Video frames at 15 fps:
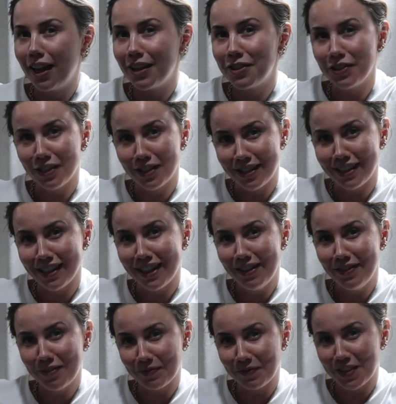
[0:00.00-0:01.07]
As you can see
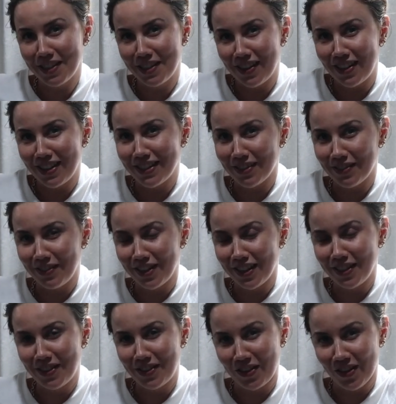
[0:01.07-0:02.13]
from the side of
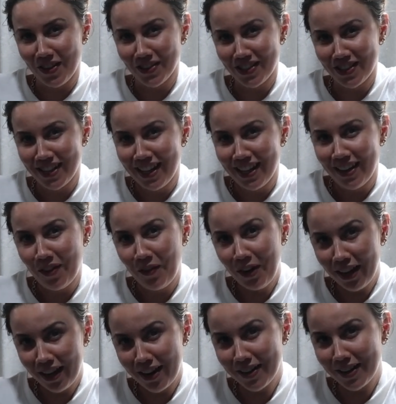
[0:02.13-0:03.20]
this shot,
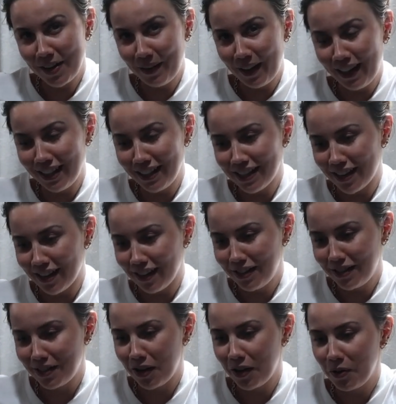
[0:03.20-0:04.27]
we're currently making dinner.
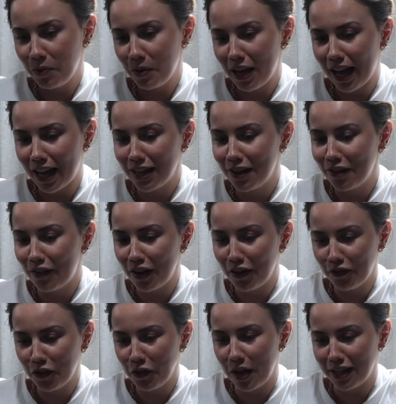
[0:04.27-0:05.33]
So we had an
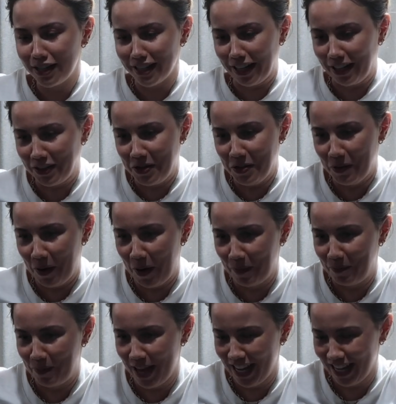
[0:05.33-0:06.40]
eventful ending to our
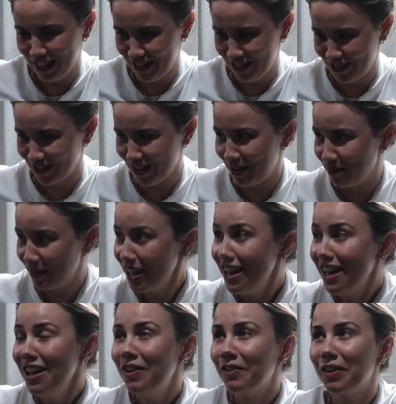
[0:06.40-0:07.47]
beach trip.
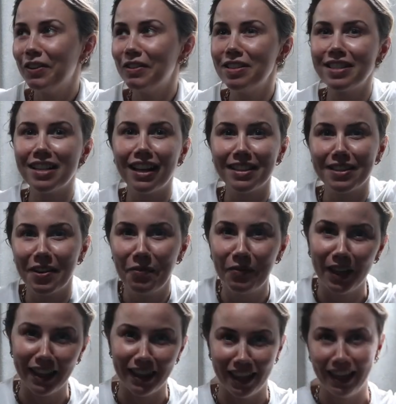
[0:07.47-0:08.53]
We were sat
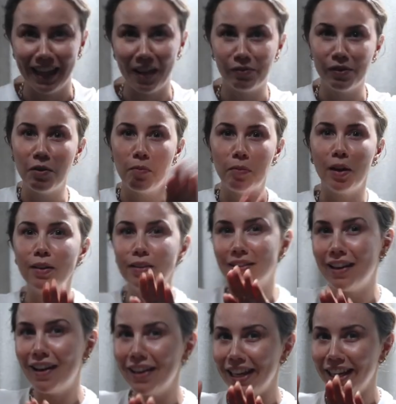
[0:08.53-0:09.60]
sunbathing, and we were both
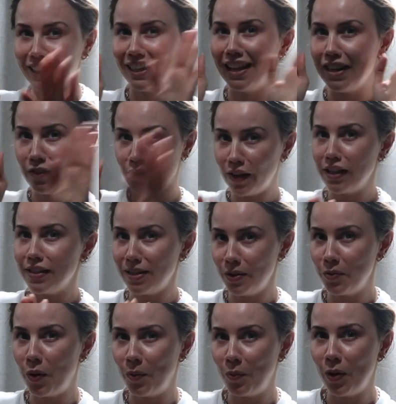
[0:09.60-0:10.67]
lying like
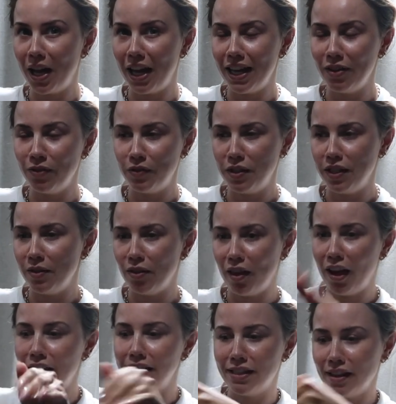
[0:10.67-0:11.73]
facing one way, obviously with
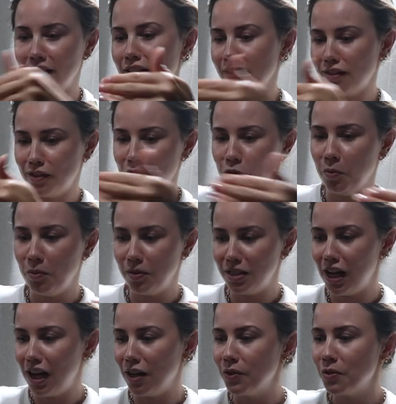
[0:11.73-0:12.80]
our heads like the top of the
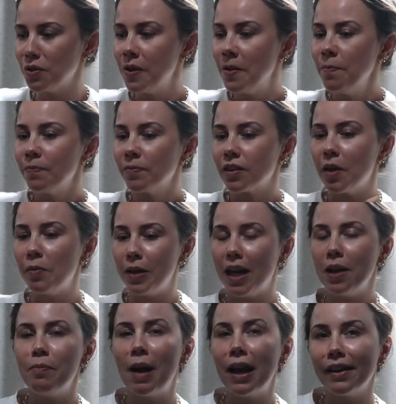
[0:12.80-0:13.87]
towels, and we
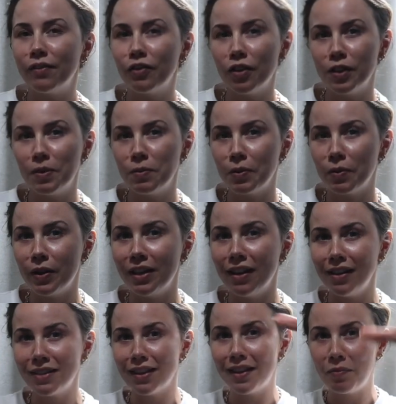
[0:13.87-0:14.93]
had a bag of crisps between
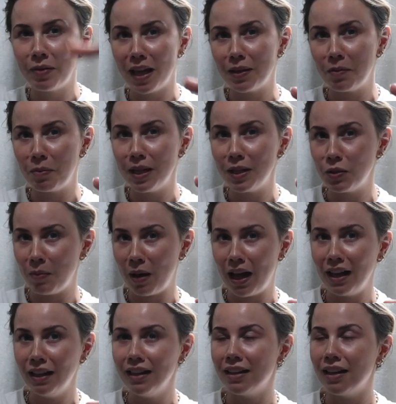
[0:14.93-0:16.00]
us, and then we had the beach
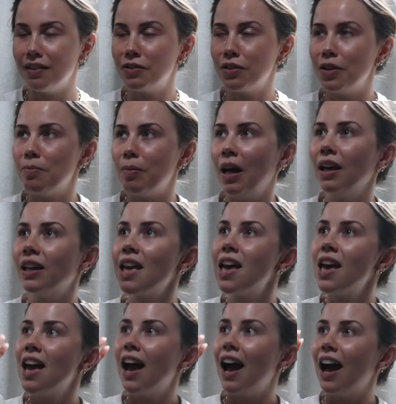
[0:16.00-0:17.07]
bag, like the tote bag.
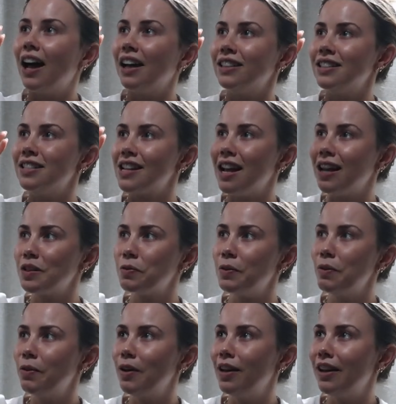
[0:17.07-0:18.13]
And as
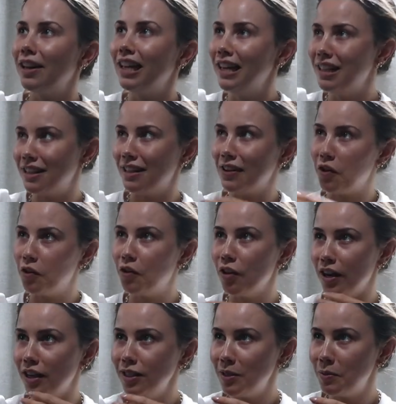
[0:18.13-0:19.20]
we were eating our
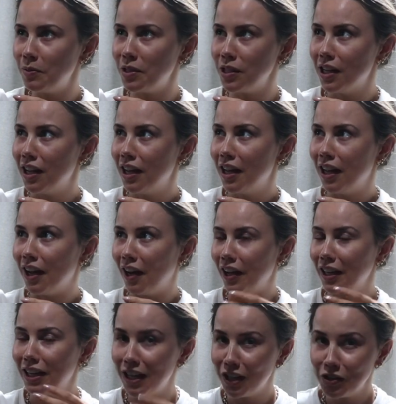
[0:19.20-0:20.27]
crisps,
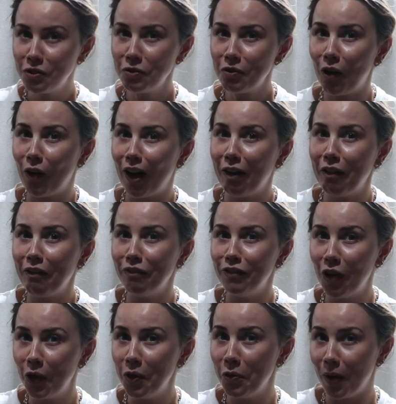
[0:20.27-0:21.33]
I kid you not, out of
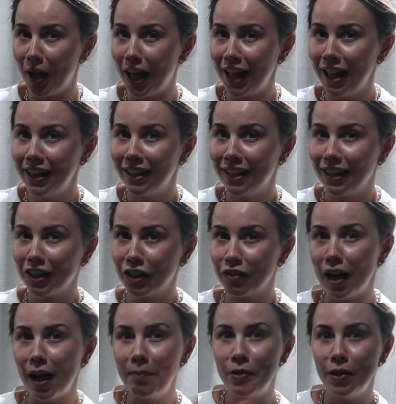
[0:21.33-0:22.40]
nowhere, a
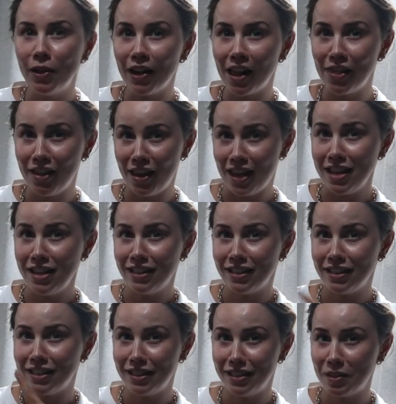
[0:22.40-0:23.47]
crab that looked like
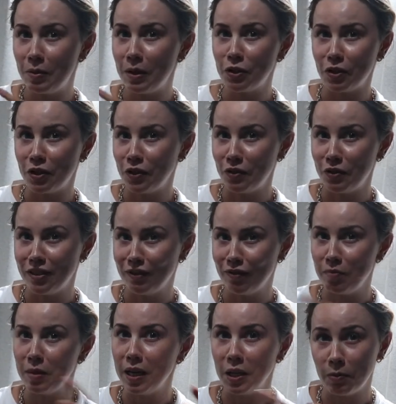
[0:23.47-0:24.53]
this this is a picture I took on a
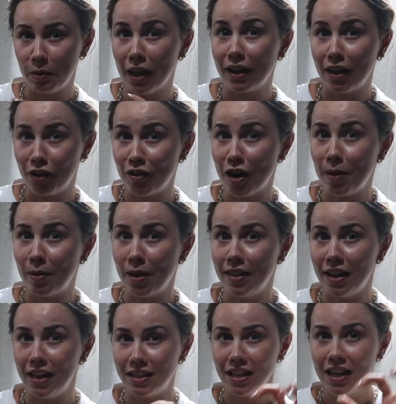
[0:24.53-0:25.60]
different beach, but like a crab like
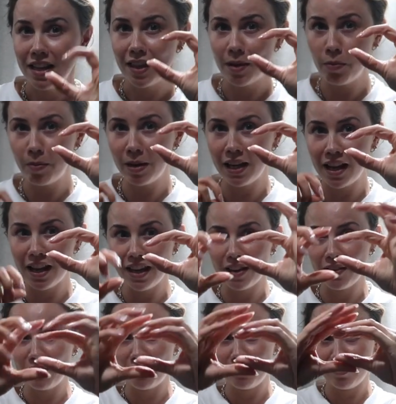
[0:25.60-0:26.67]
this, they're probably like,